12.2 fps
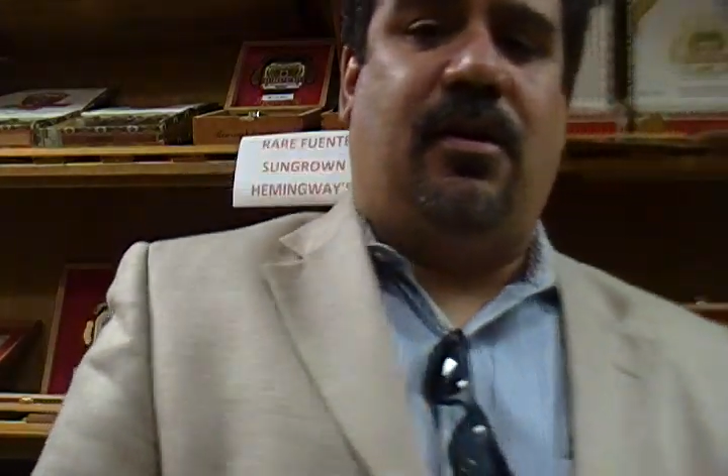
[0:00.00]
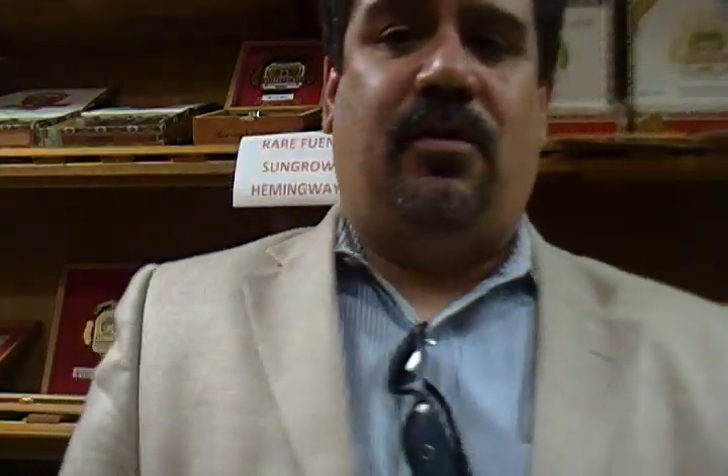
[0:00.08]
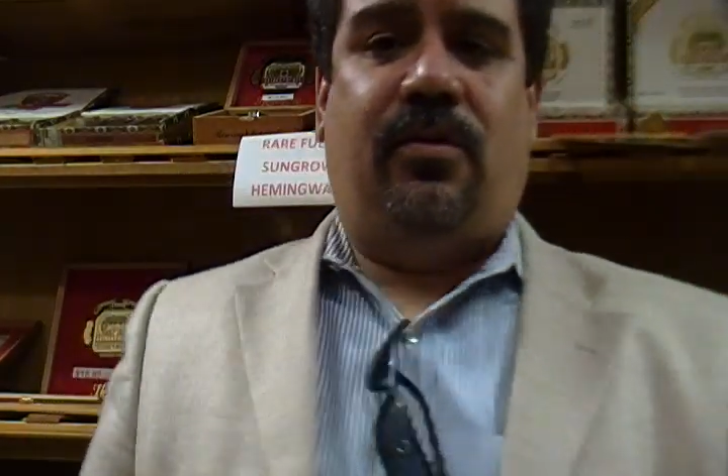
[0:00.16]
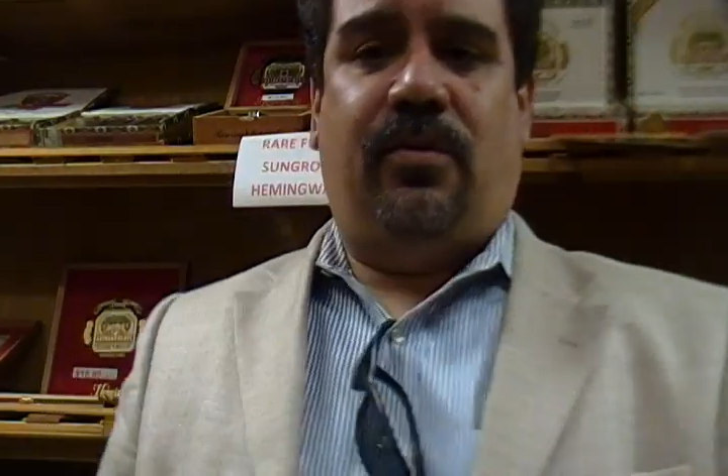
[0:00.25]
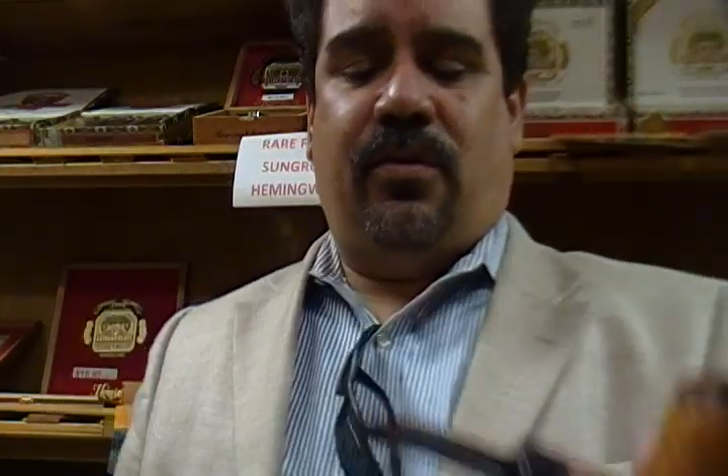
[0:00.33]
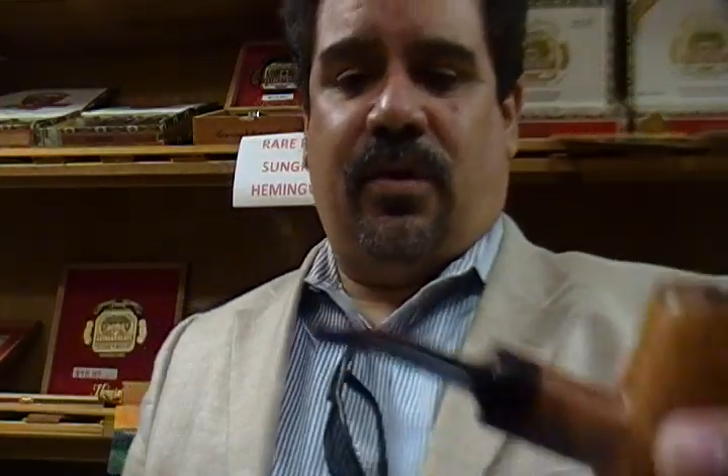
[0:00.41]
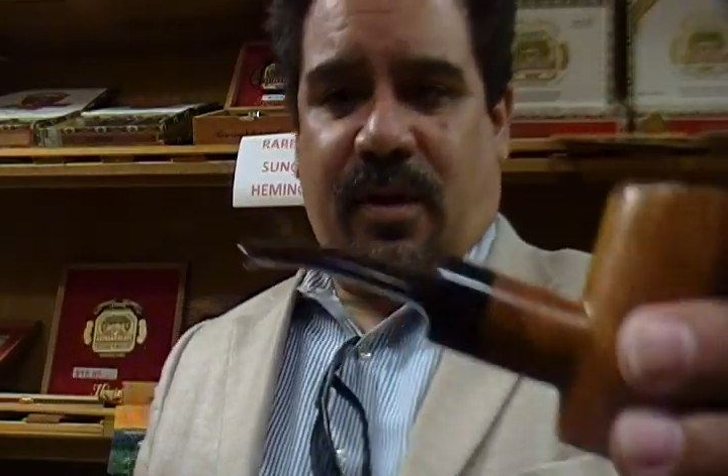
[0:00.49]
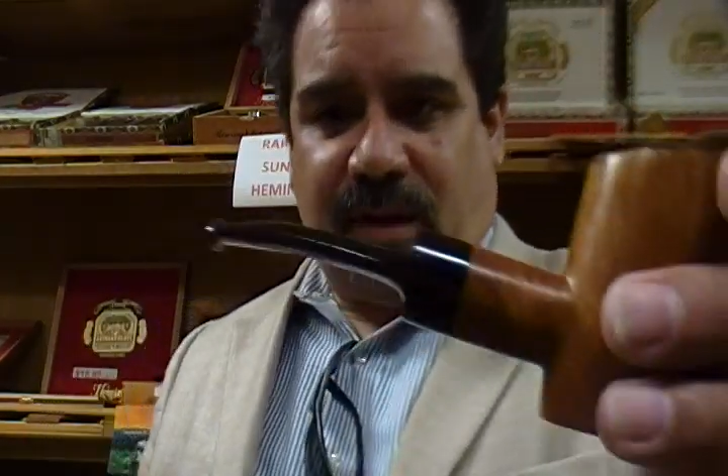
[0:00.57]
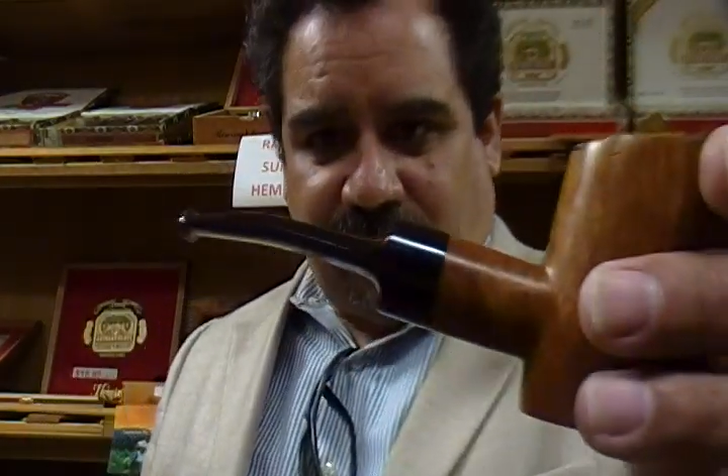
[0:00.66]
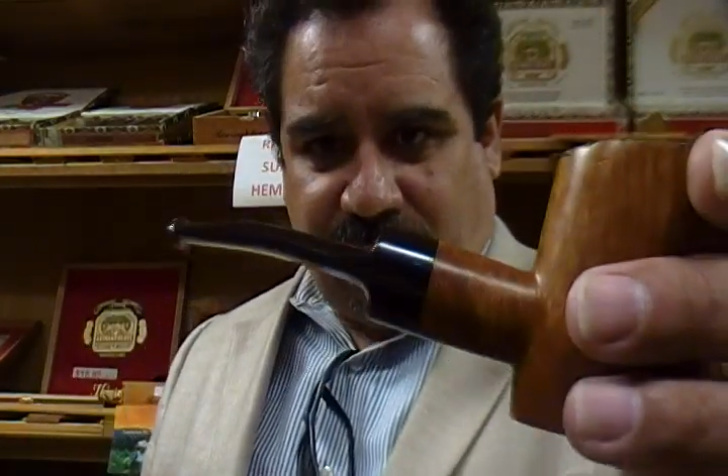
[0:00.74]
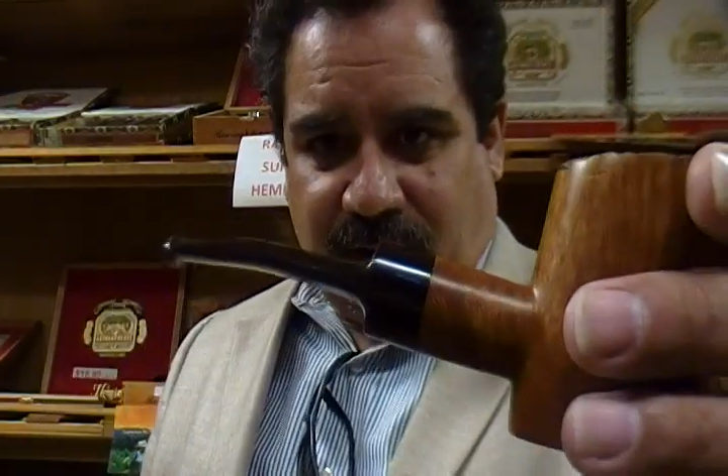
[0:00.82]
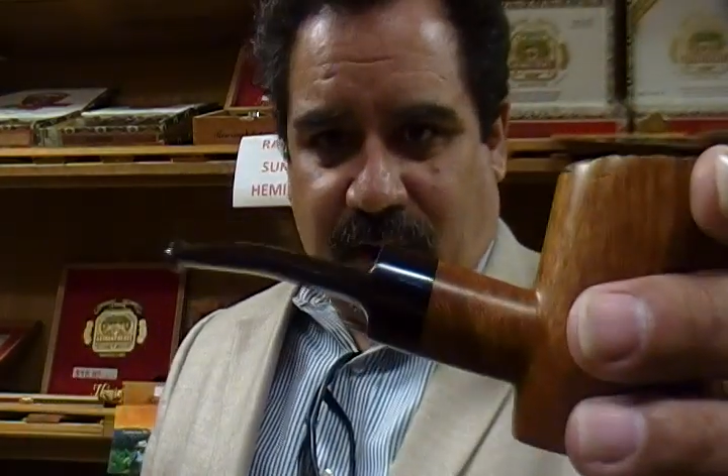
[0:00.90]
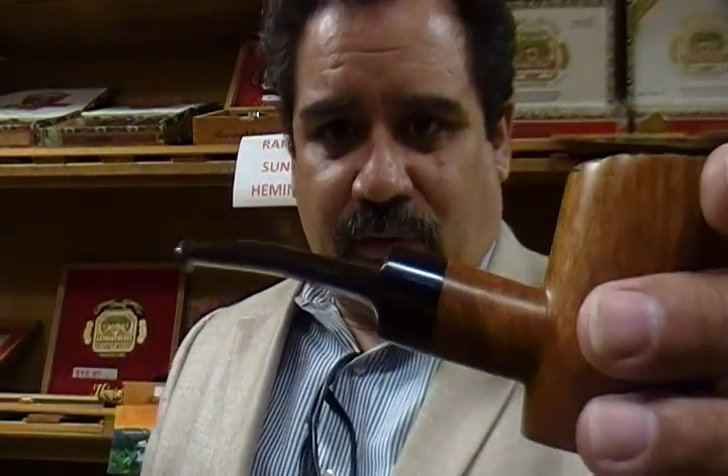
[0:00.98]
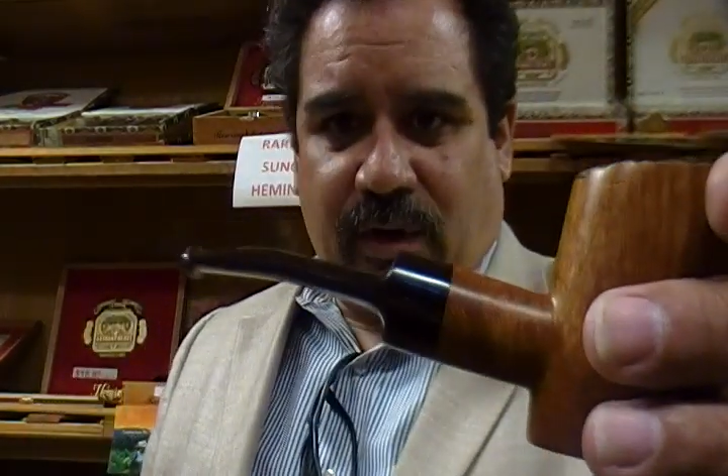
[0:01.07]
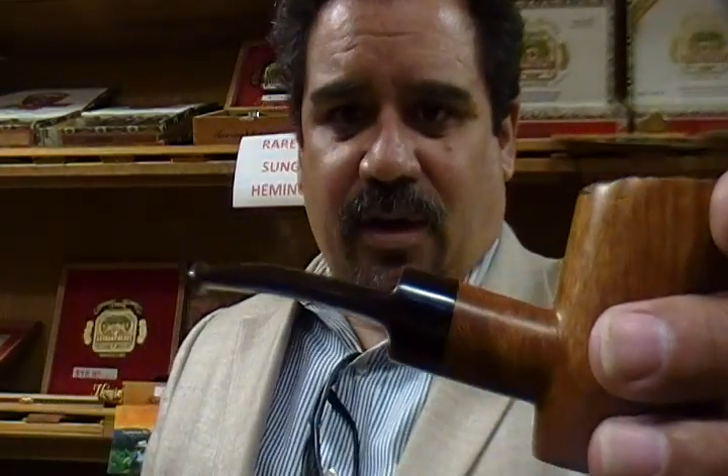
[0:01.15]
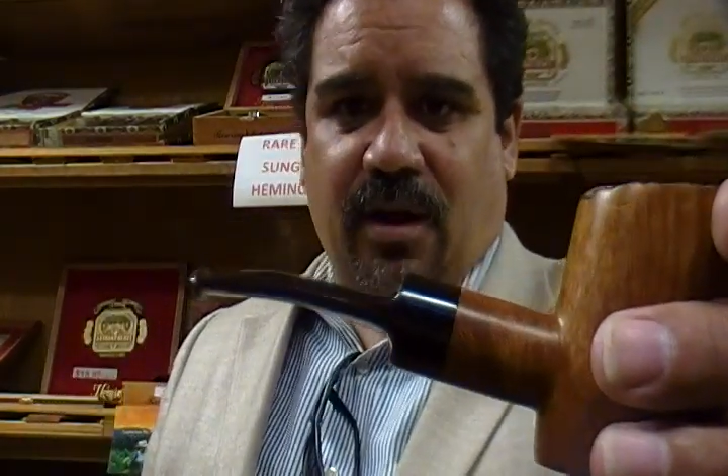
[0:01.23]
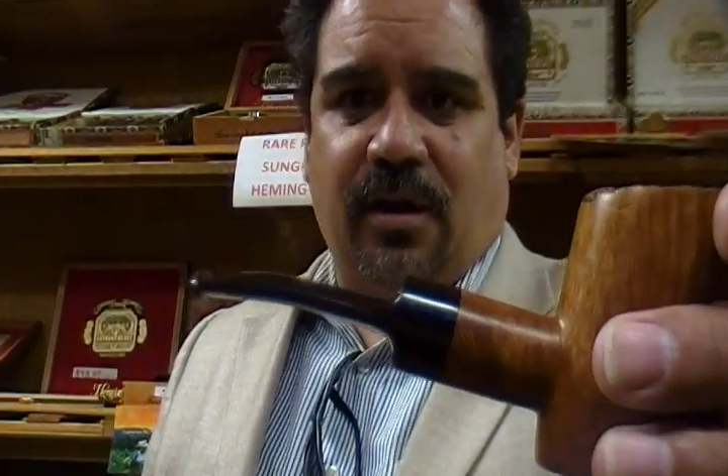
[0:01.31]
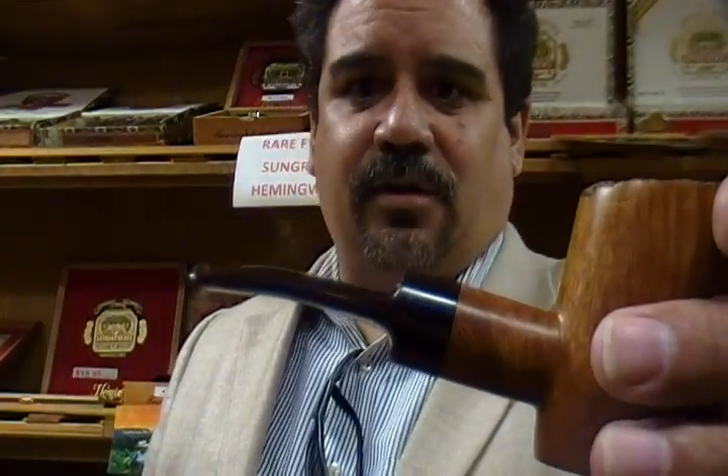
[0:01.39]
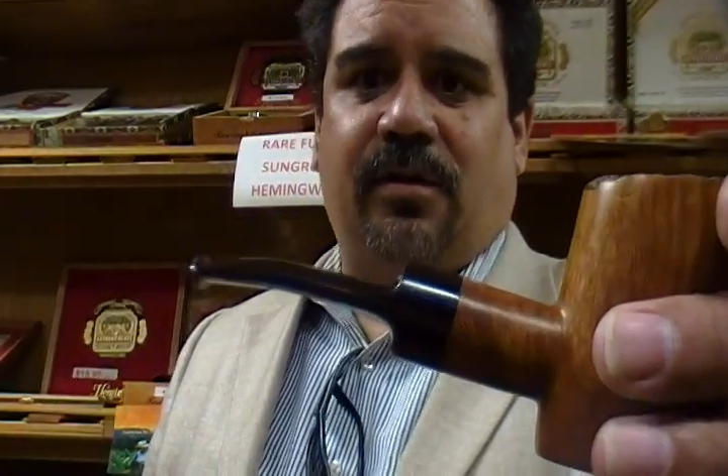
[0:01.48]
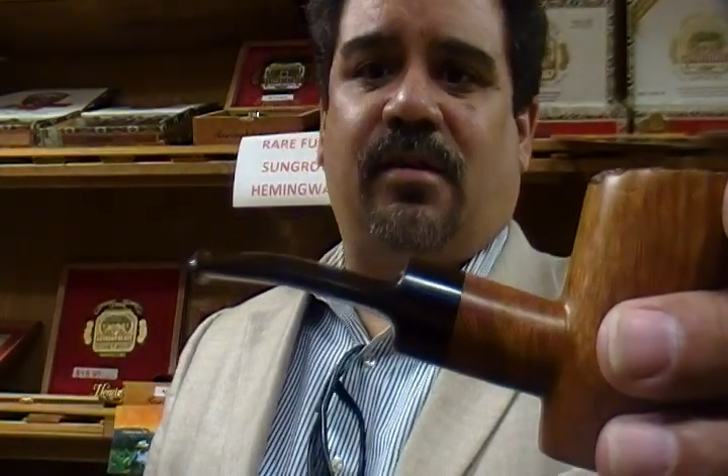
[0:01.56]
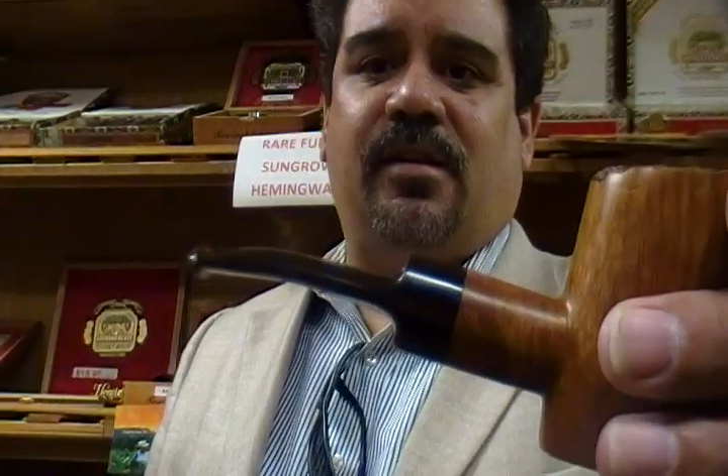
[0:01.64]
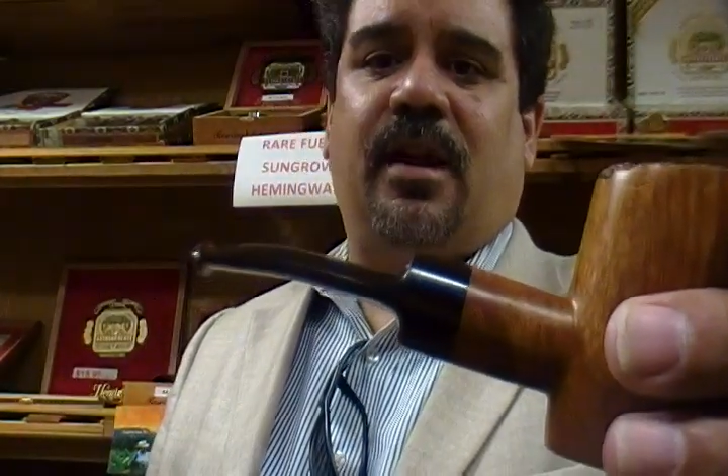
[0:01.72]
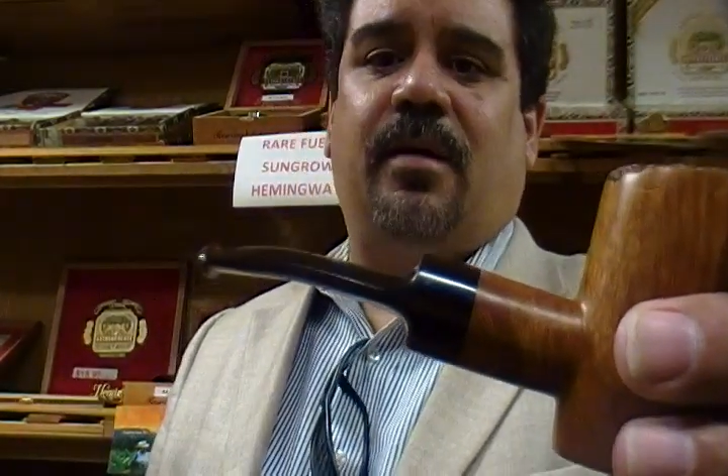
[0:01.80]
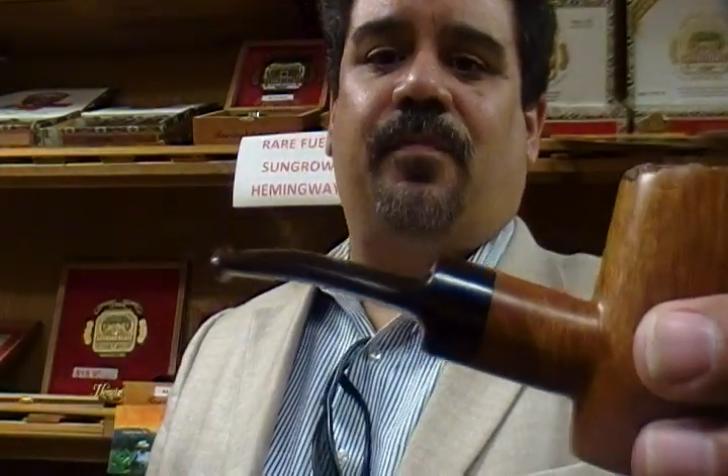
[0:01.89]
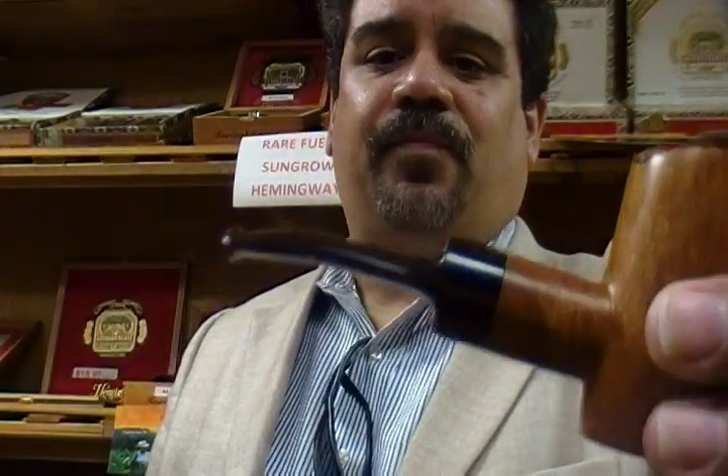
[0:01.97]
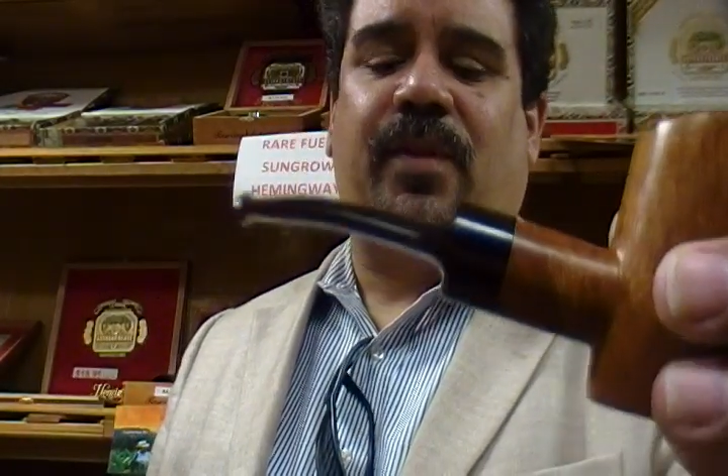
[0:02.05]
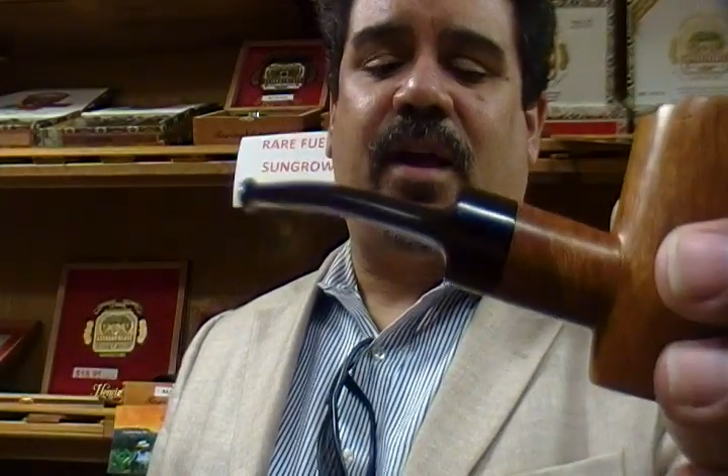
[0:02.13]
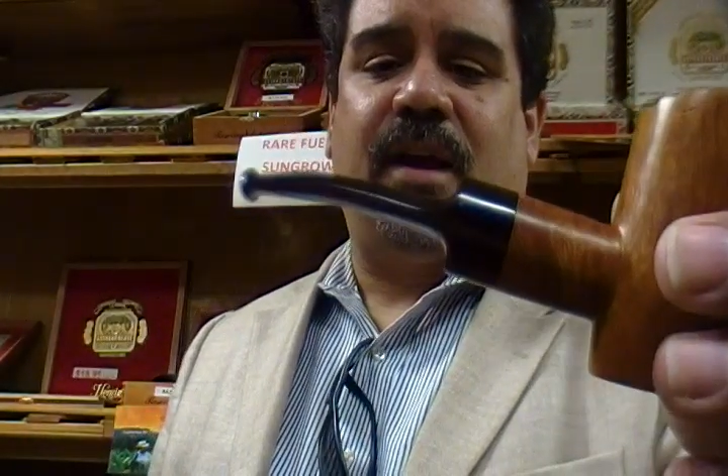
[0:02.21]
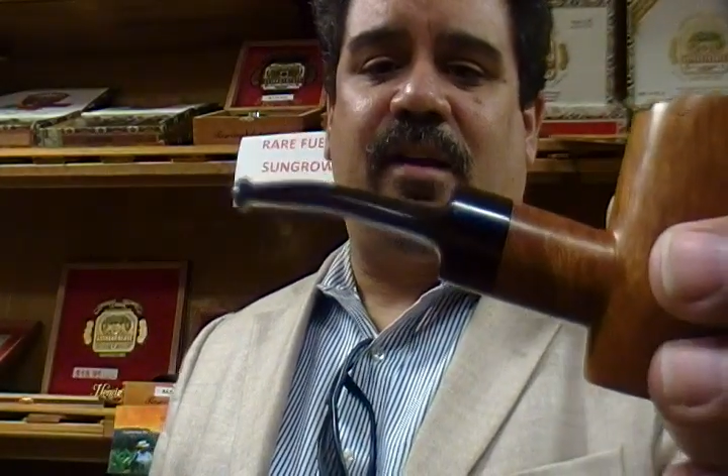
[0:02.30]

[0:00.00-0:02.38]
the new sangria colored stem